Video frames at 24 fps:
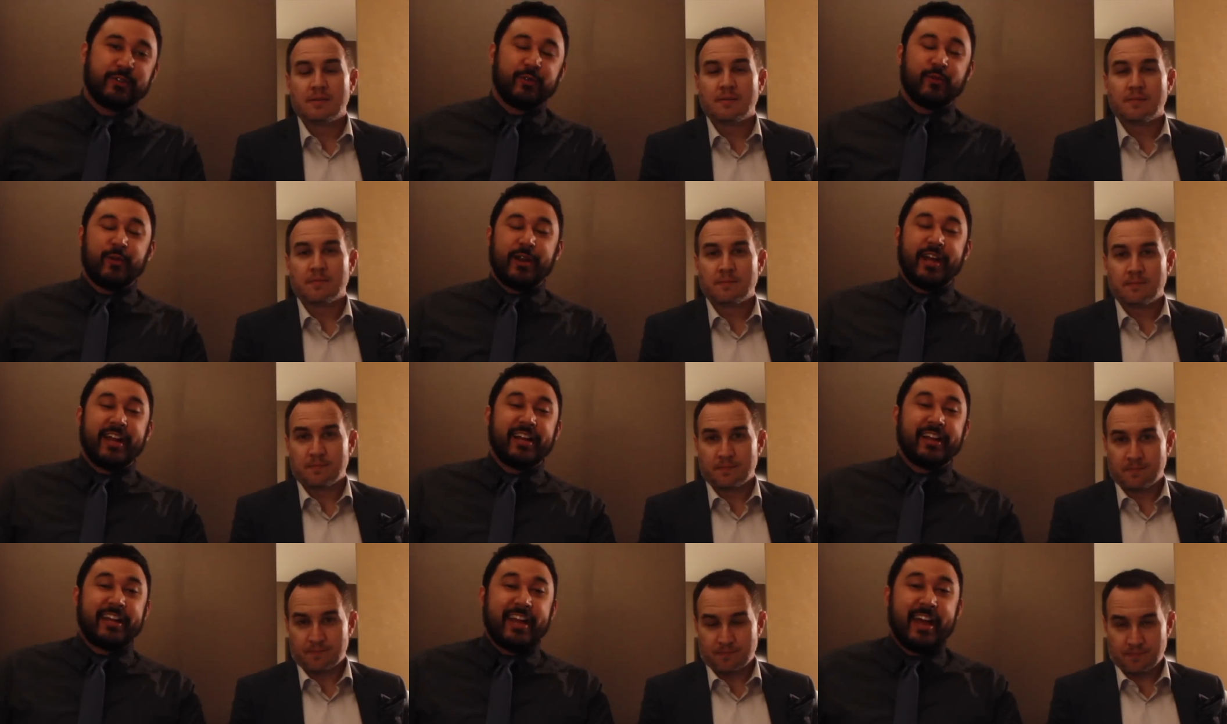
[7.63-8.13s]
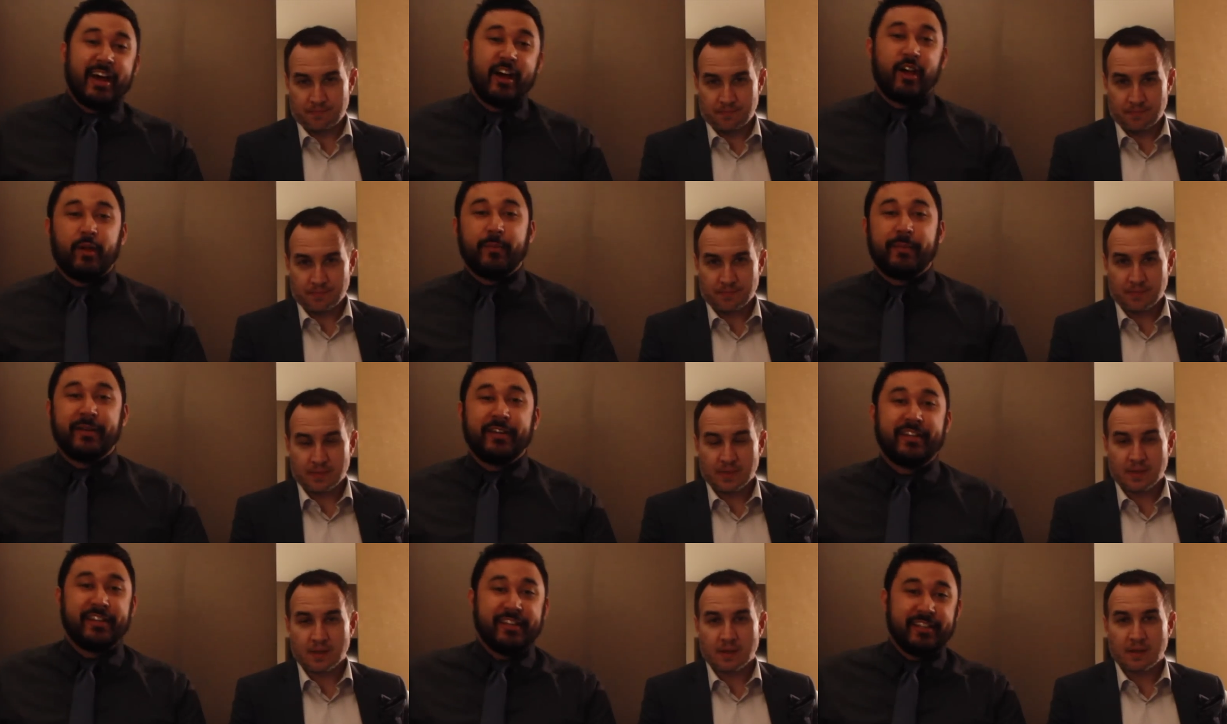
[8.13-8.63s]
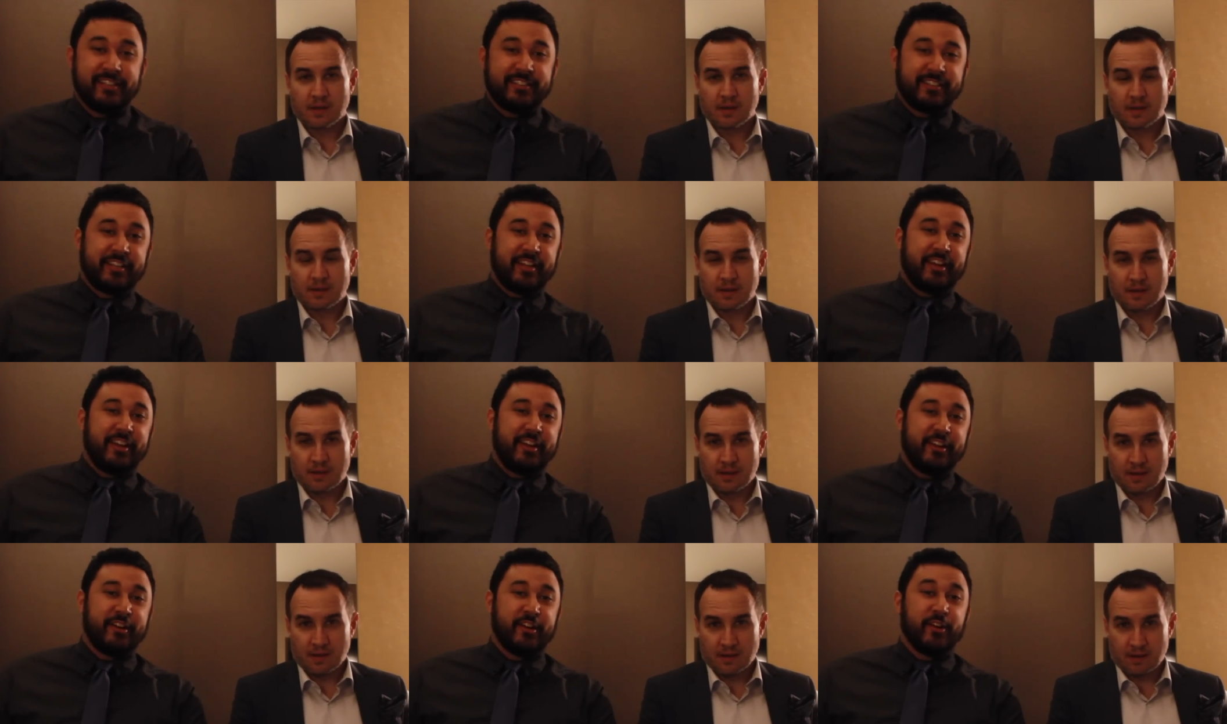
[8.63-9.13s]
Speaker 1: Greg Alba is
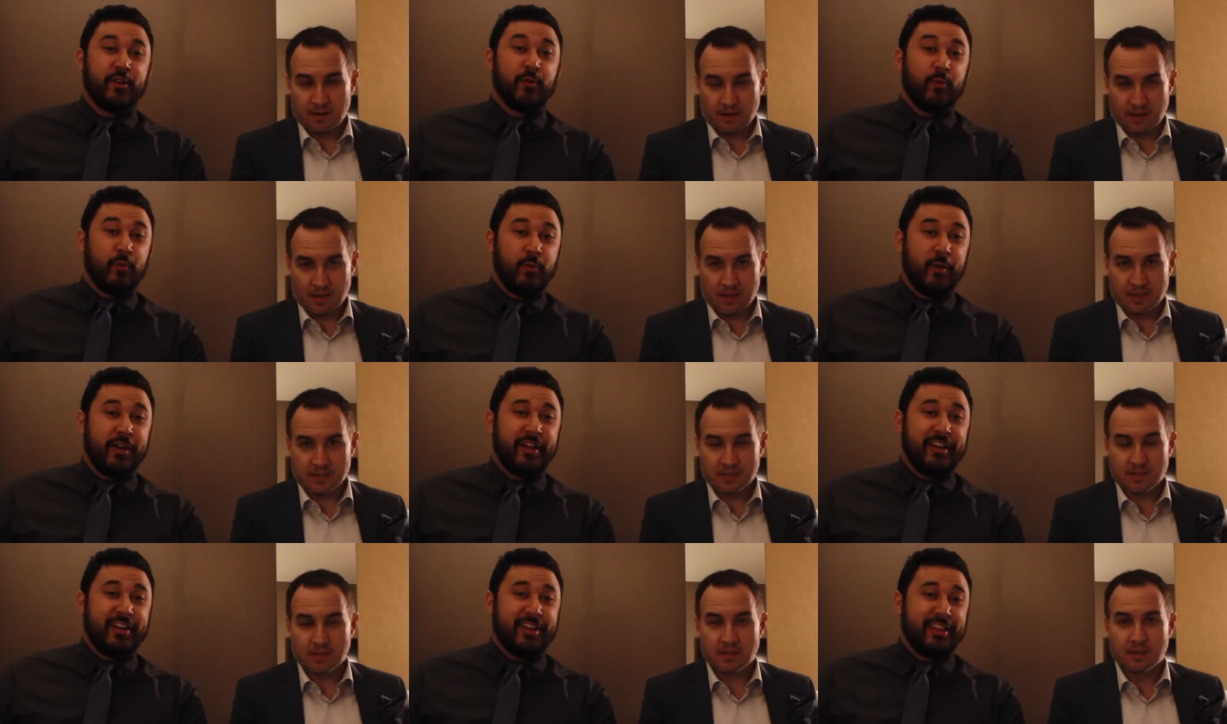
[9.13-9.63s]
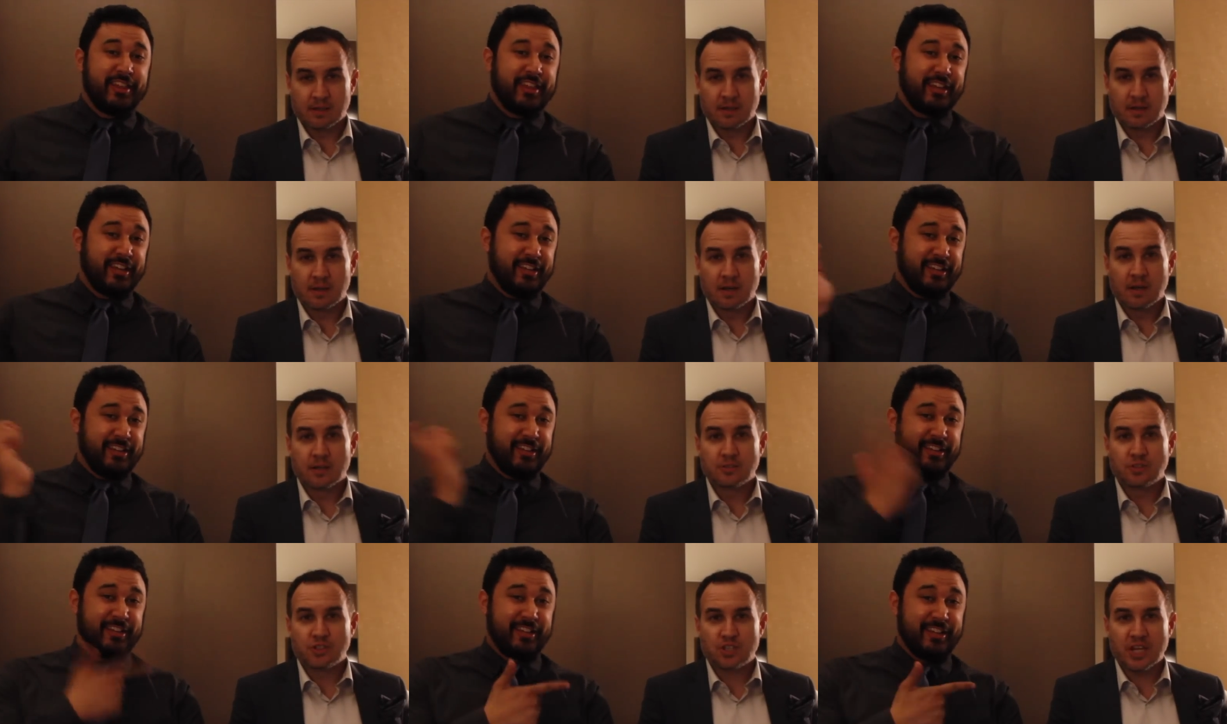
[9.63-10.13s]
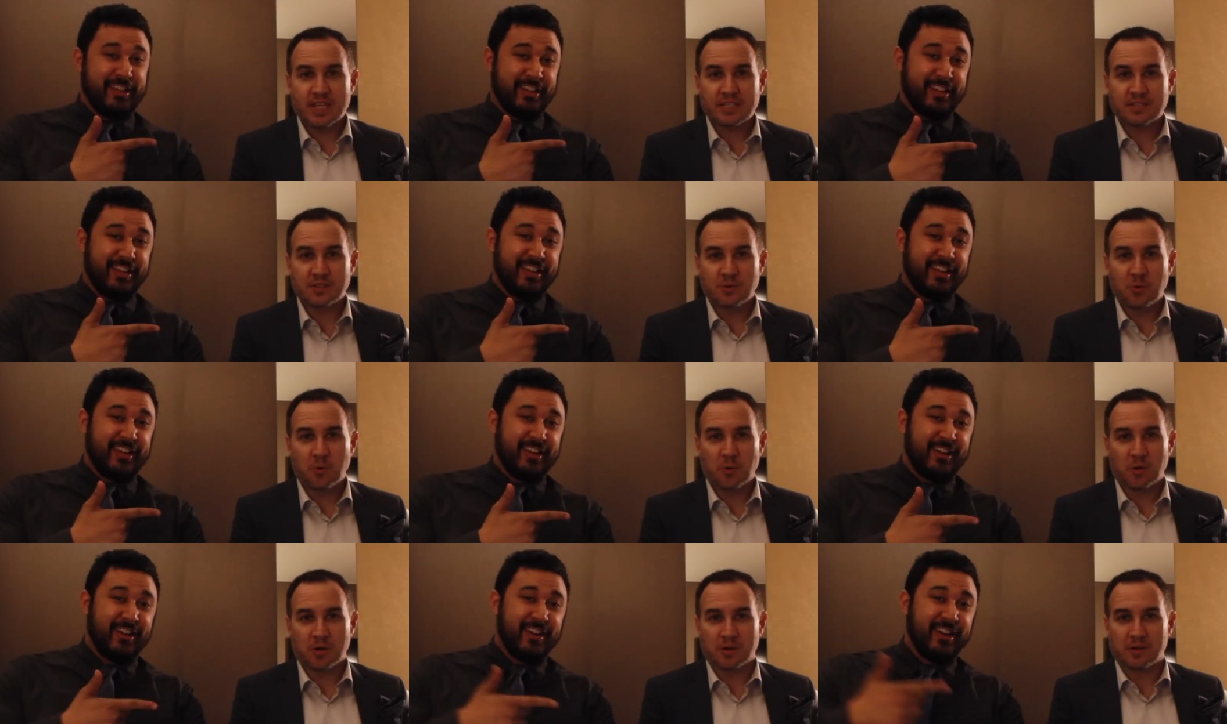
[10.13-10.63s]
here with Jason
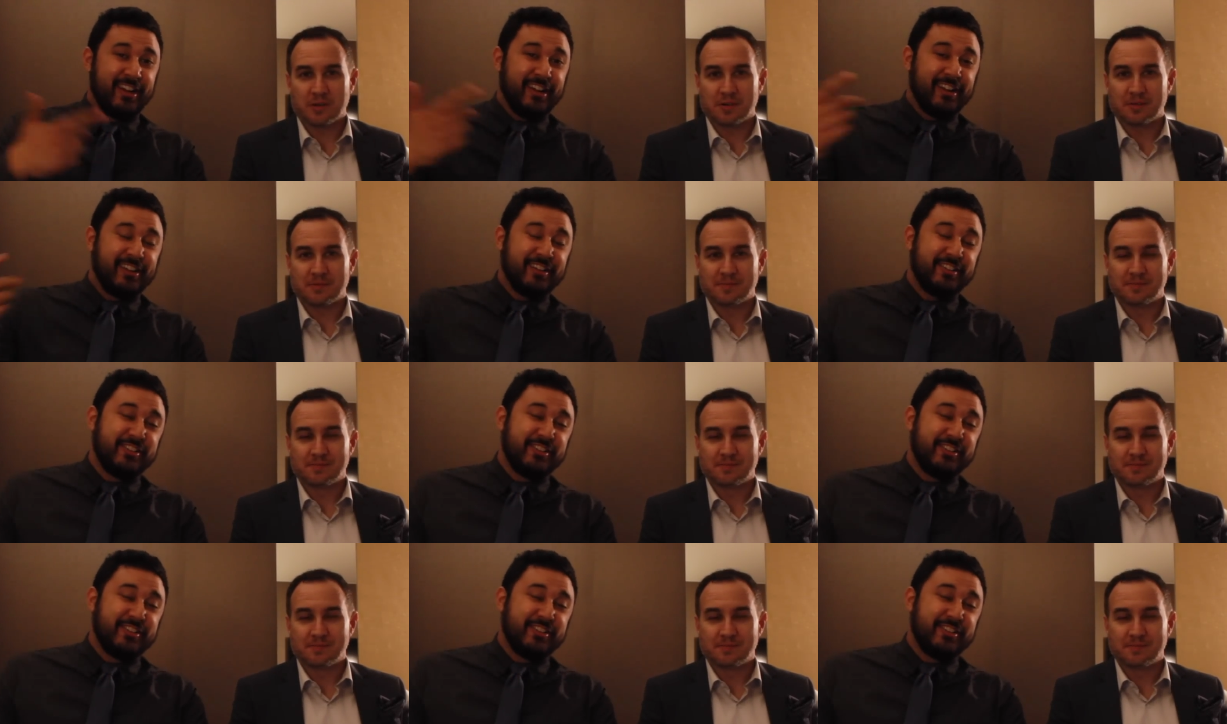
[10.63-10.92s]
Horton.